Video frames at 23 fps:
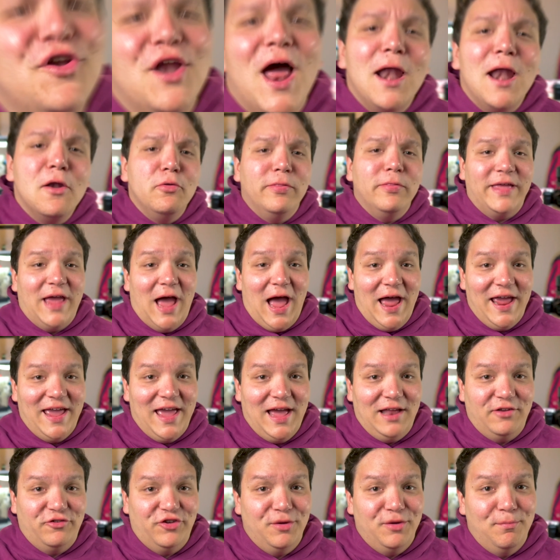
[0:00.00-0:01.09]
not only
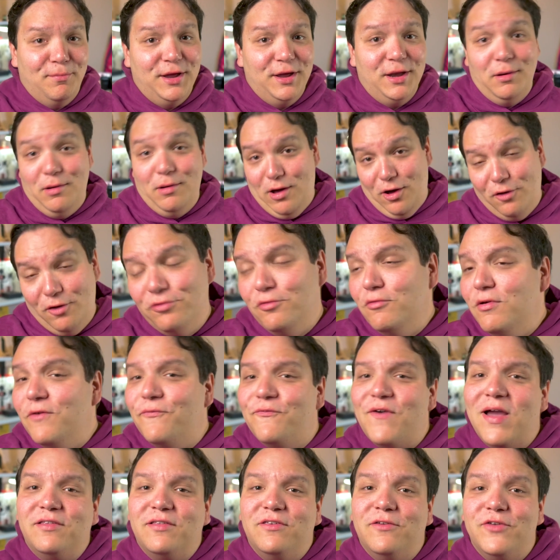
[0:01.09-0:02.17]
eye-catching, but also
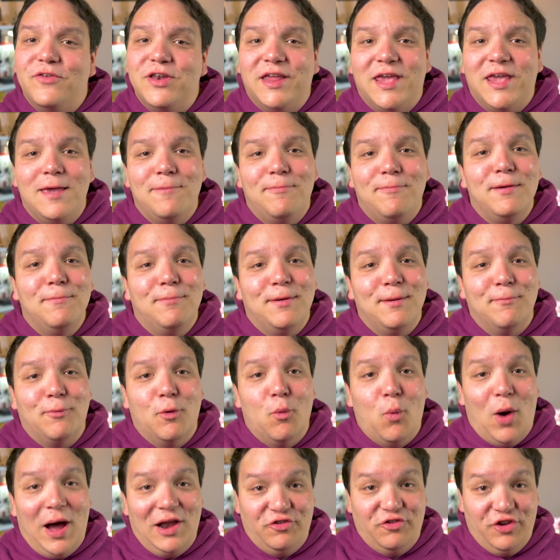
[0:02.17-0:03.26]
effective in keeping people
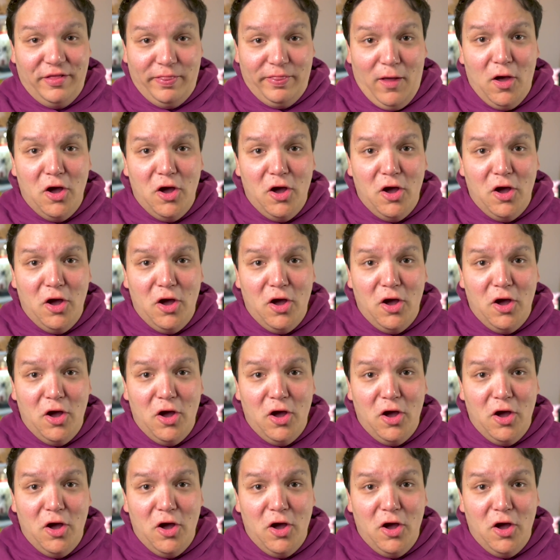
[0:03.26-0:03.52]
watching